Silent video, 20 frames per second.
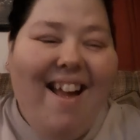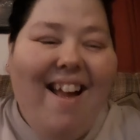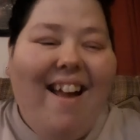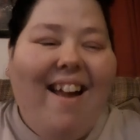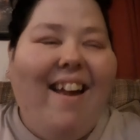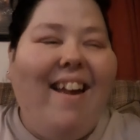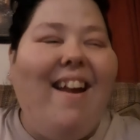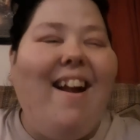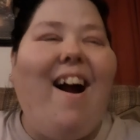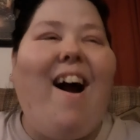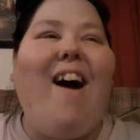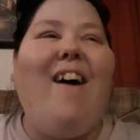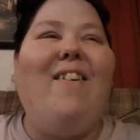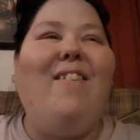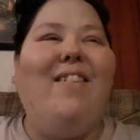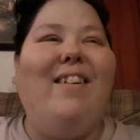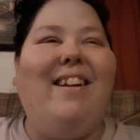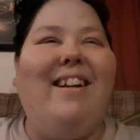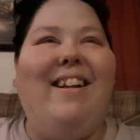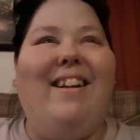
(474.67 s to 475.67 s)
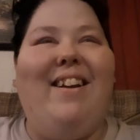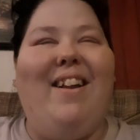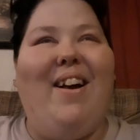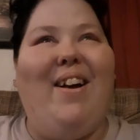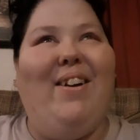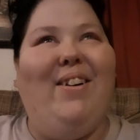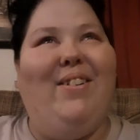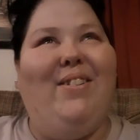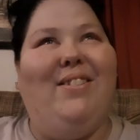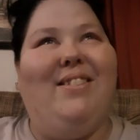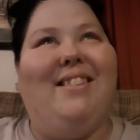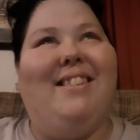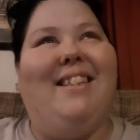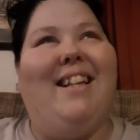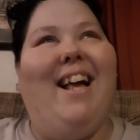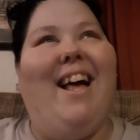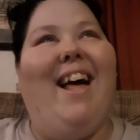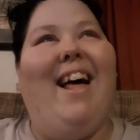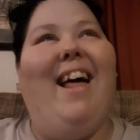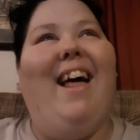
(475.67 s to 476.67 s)
He already knows
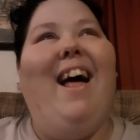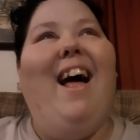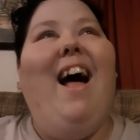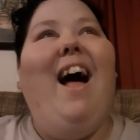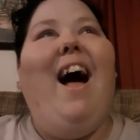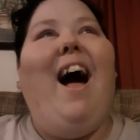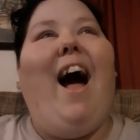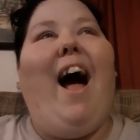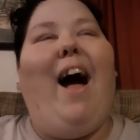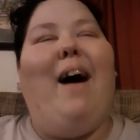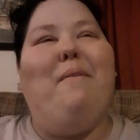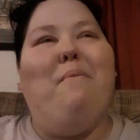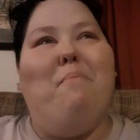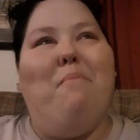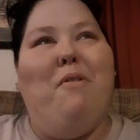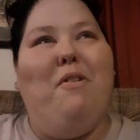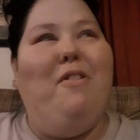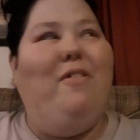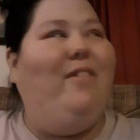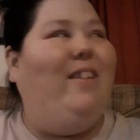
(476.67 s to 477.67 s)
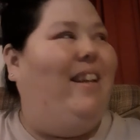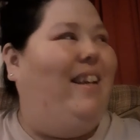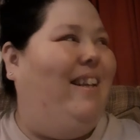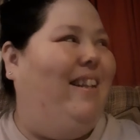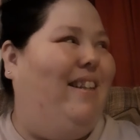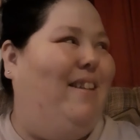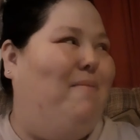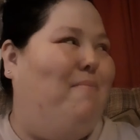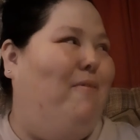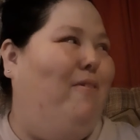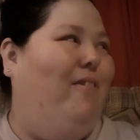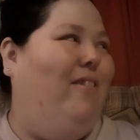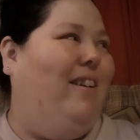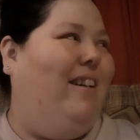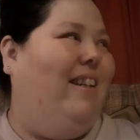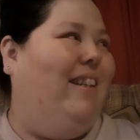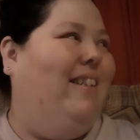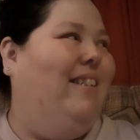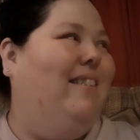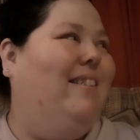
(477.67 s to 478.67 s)
that I'm moody in the
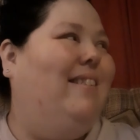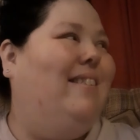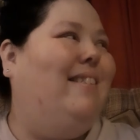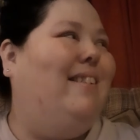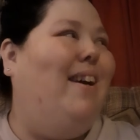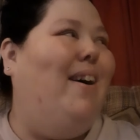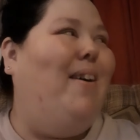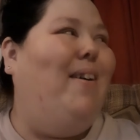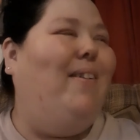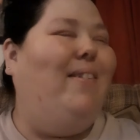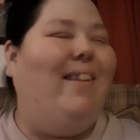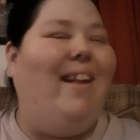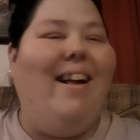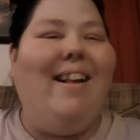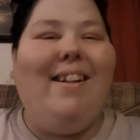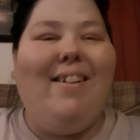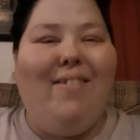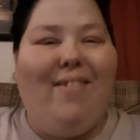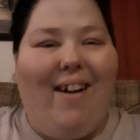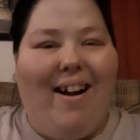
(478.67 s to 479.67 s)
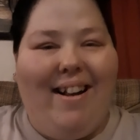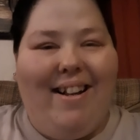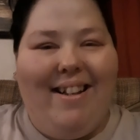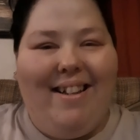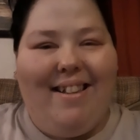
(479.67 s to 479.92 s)
morning, so that's why he